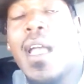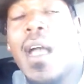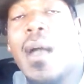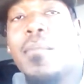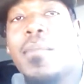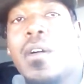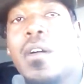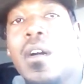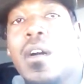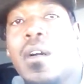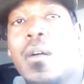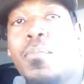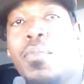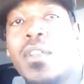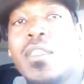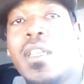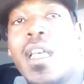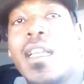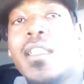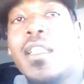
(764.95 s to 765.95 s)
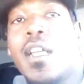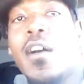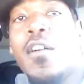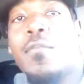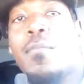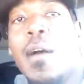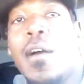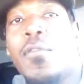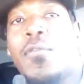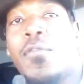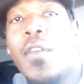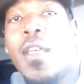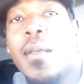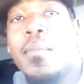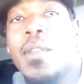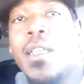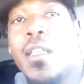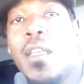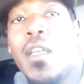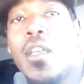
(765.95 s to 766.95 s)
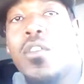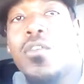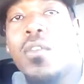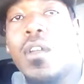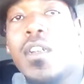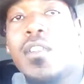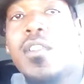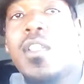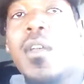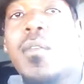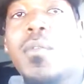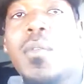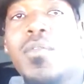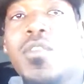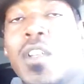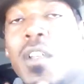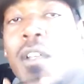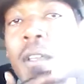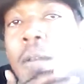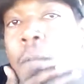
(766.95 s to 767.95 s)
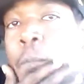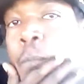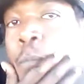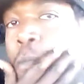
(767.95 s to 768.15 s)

I'm a protector of my family. You understand what I'm saying?